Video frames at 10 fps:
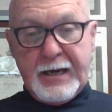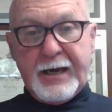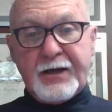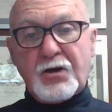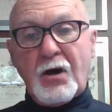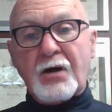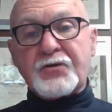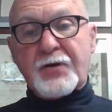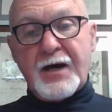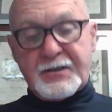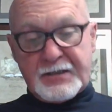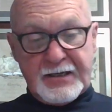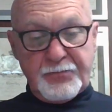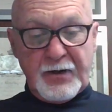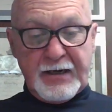In contrast,
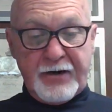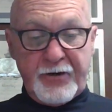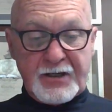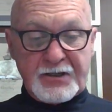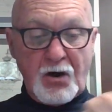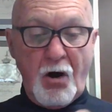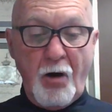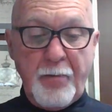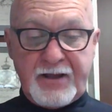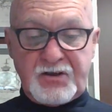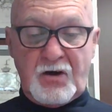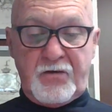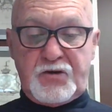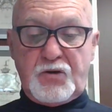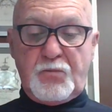and Belarius comments on
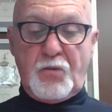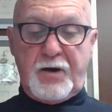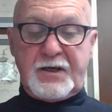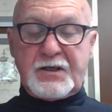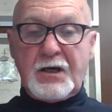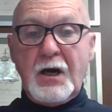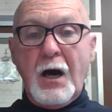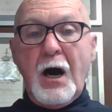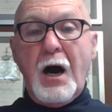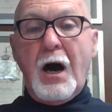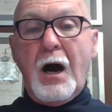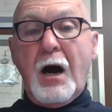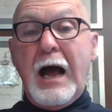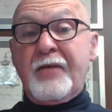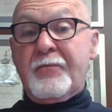the two boys,
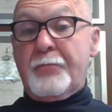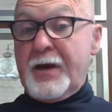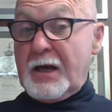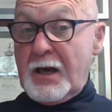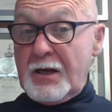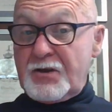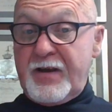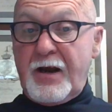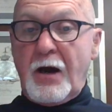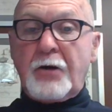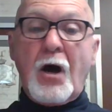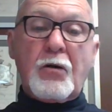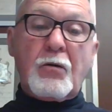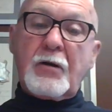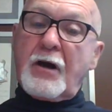and because they are not
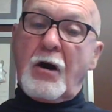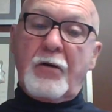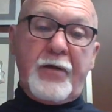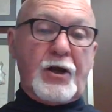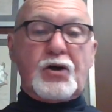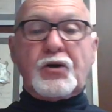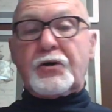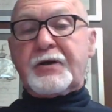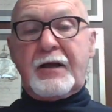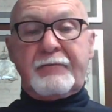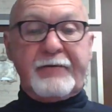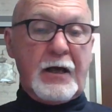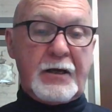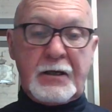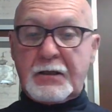only are they good and
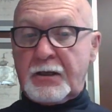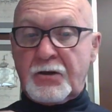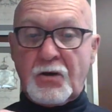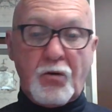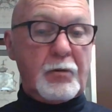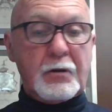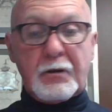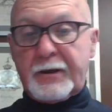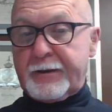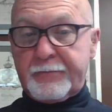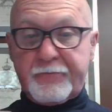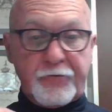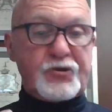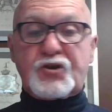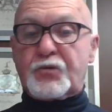valiant and noble and
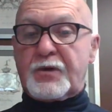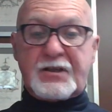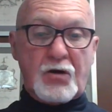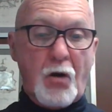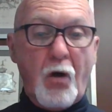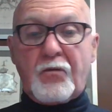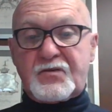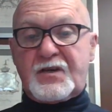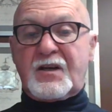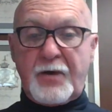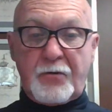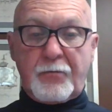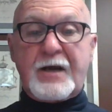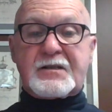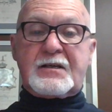virtuous and all those things being
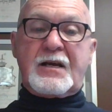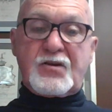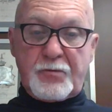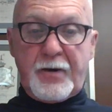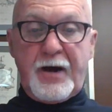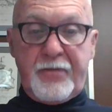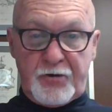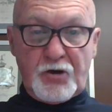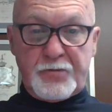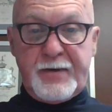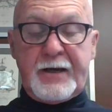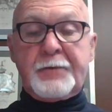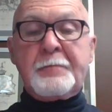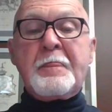raised in nature by the good man,